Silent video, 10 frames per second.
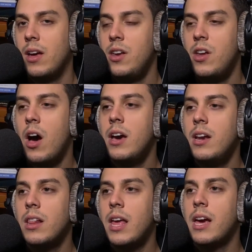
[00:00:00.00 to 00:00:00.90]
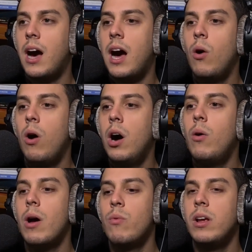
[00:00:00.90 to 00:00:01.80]
Not in a, like, oh, oh,
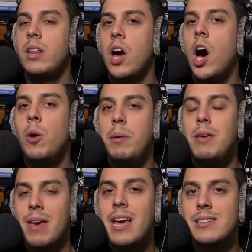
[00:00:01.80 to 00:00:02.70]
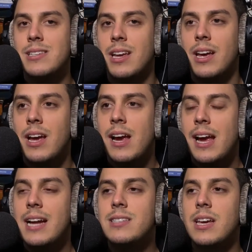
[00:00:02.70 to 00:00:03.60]
I really hope he makes it.
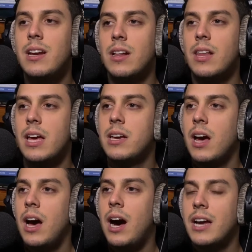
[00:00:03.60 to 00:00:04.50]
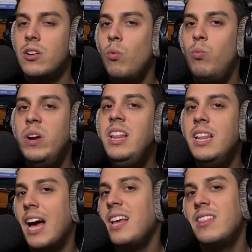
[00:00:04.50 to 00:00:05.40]
It's in a, like, I don't really
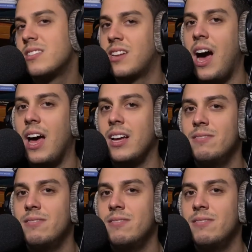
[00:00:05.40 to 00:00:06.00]
like this guy.